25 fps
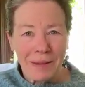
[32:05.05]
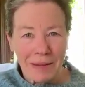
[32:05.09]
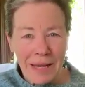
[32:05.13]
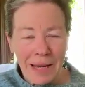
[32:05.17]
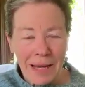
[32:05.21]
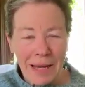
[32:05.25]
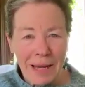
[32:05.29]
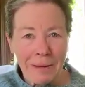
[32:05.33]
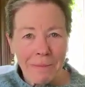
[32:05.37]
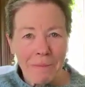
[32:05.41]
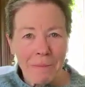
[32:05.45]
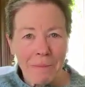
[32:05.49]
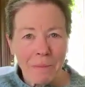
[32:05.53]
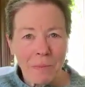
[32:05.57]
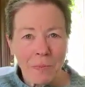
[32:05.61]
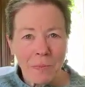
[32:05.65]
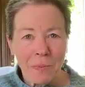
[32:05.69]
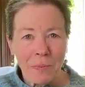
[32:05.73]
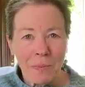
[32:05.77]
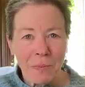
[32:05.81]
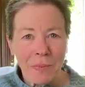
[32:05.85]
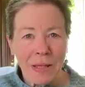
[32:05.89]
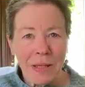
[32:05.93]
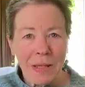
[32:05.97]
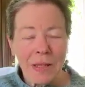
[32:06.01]
Okay.
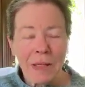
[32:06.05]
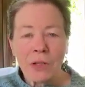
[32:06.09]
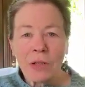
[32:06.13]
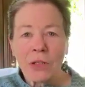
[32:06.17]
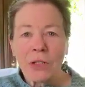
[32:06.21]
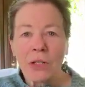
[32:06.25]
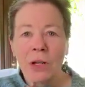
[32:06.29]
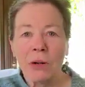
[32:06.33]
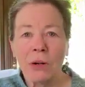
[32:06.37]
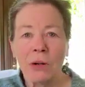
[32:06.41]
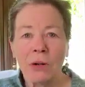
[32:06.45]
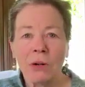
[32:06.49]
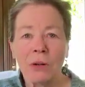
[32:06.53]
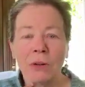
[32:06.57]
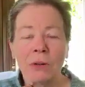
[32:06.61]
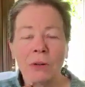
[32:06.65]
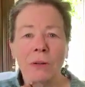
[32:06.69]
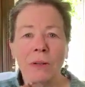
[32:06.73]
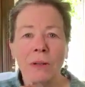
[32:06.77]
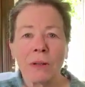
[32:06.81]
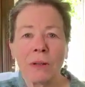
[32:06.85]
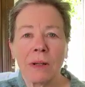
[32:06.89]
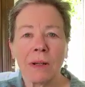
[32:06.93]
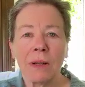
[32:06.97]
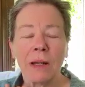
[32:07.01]
So
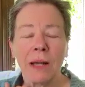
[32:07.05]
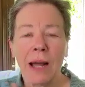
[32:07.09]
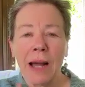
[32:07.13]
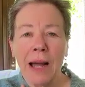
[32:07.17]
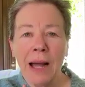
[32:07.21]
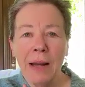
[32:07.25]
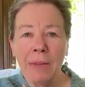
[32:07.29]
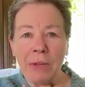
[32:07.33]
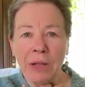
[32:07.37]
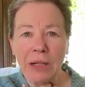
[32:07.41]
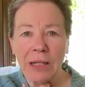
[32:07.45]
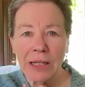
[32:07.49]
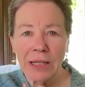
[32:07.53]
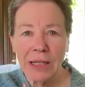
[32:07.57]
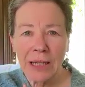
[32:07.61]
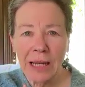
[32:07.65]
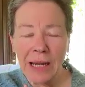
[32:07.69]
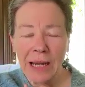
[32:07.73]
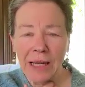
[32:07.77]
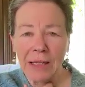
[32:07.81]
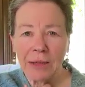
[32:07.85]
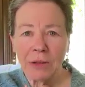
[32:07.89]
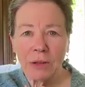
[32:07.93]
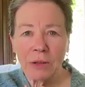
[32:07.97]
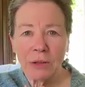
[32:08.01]
I'm going to
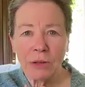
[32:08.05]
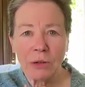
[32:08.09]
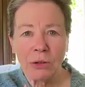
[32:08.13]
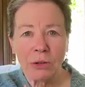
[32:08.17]
say,